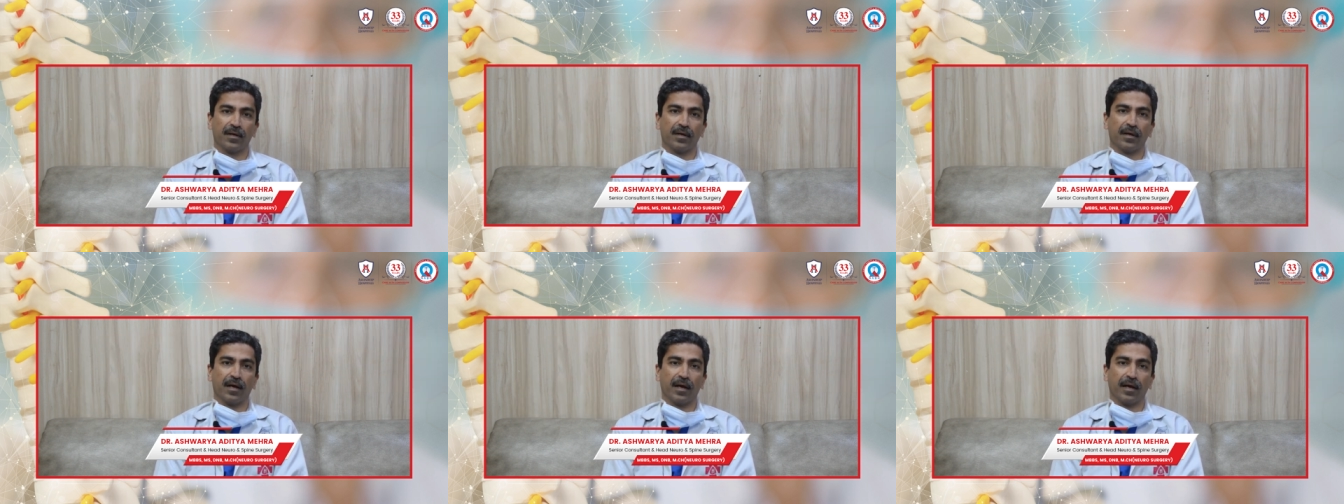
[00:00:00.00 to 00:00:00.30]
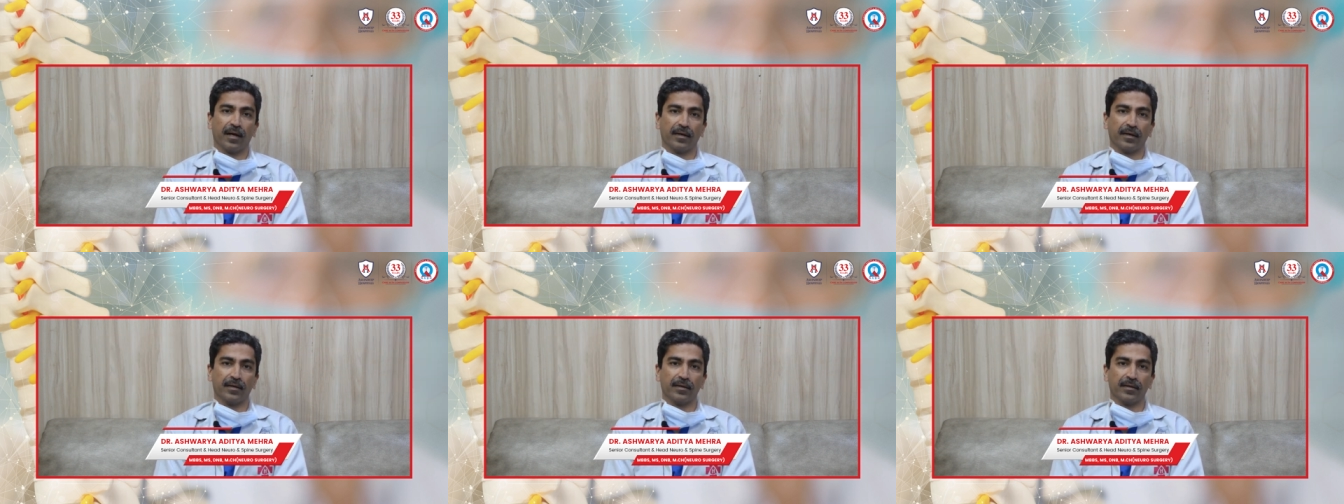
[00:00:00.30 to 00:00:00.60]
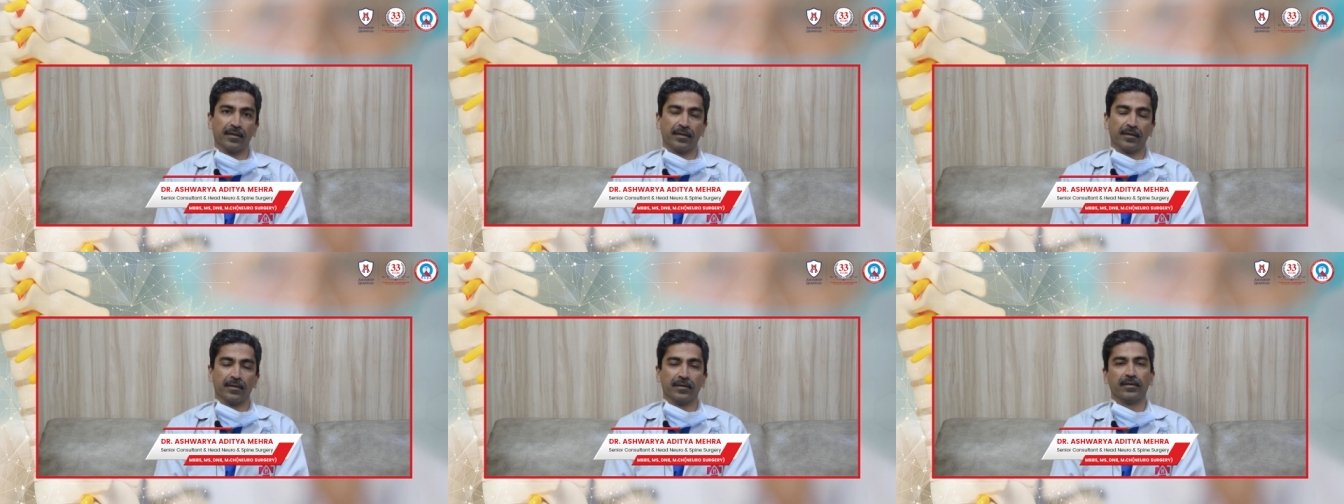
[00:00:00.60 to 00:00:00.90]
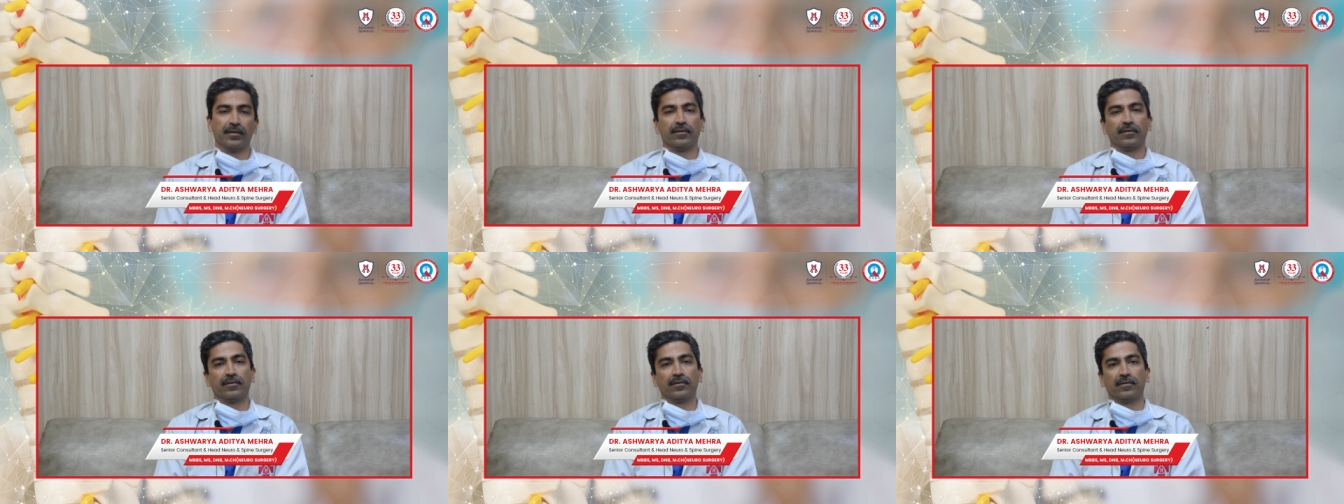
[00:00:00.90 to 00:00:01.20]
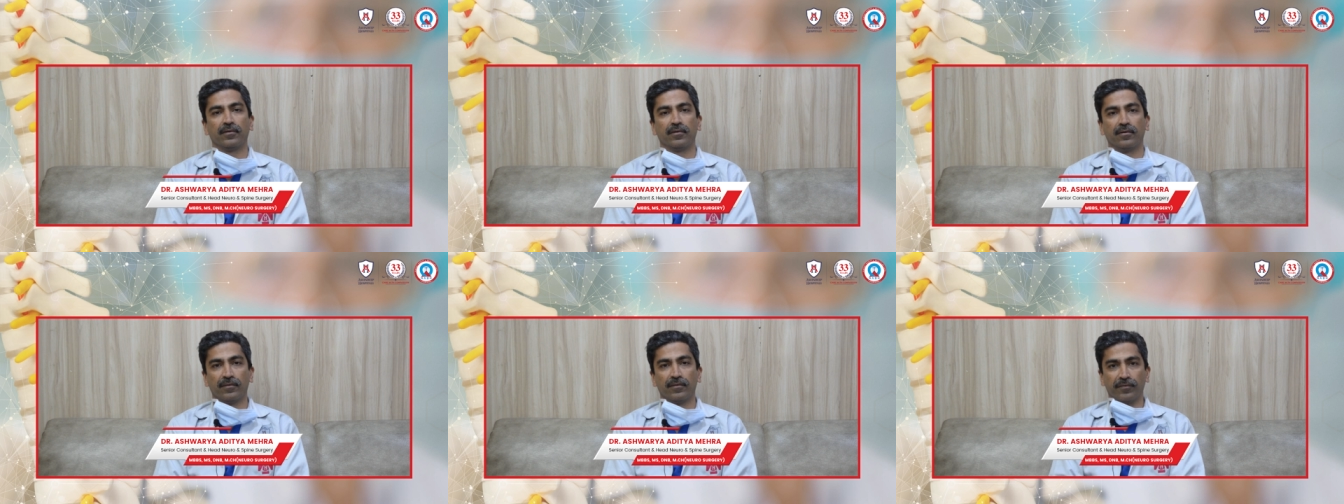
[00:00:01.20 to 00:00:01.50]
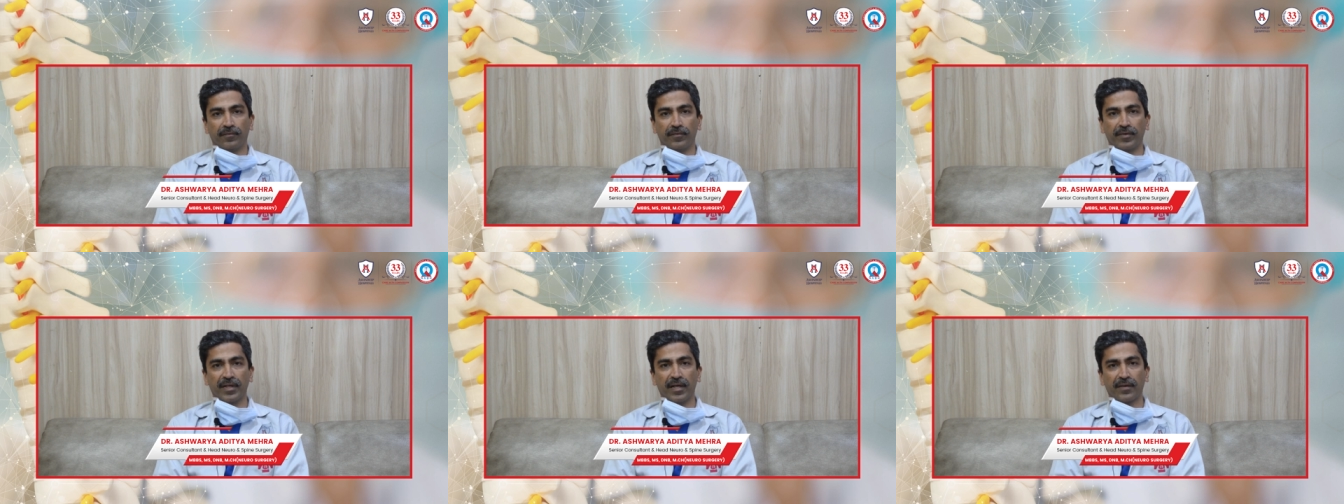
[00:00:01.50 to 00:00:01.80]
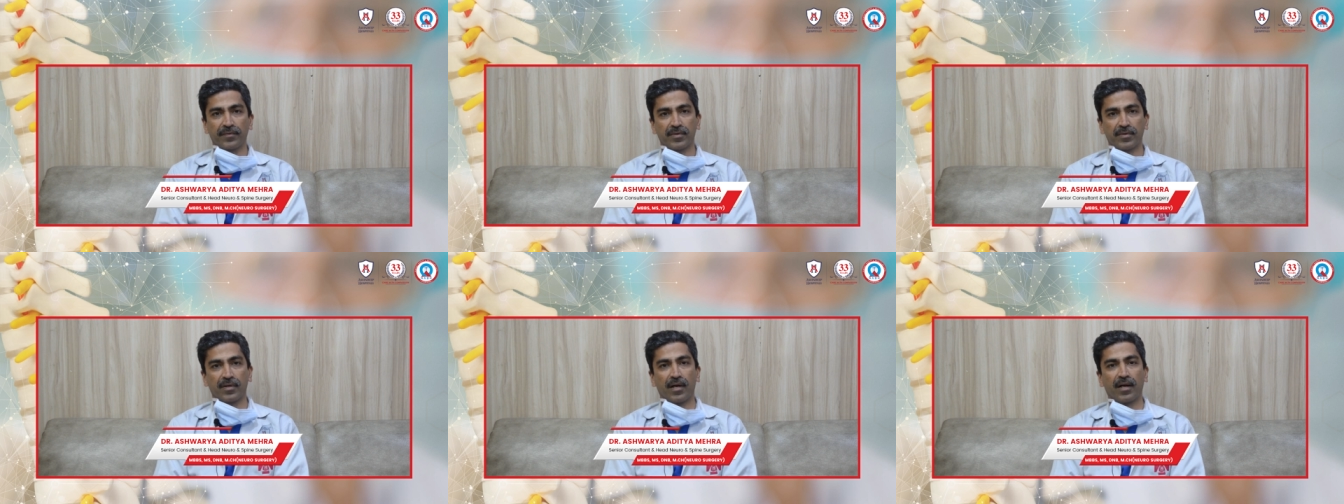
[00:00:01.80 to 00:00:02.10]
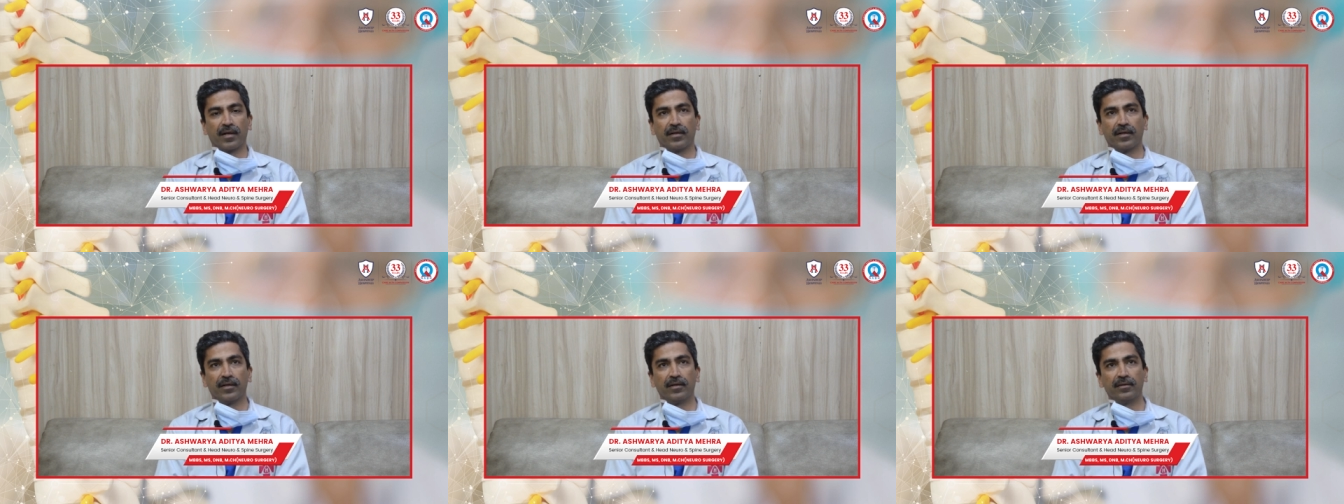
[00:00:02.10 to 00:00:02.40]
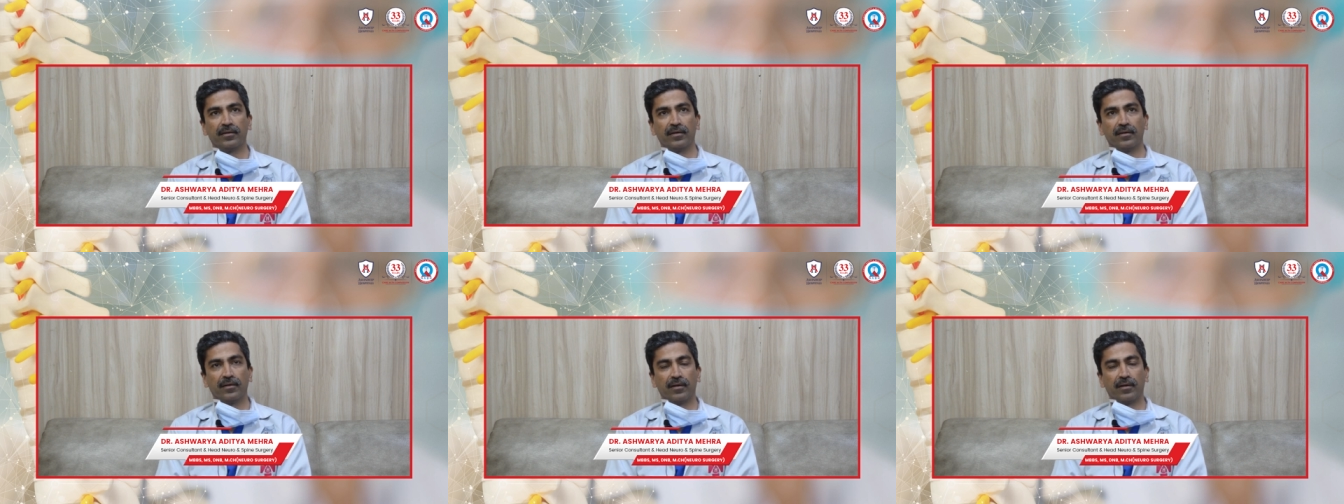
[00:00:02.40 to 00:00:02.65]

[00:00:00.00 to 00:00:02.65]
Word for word: and uh, we have started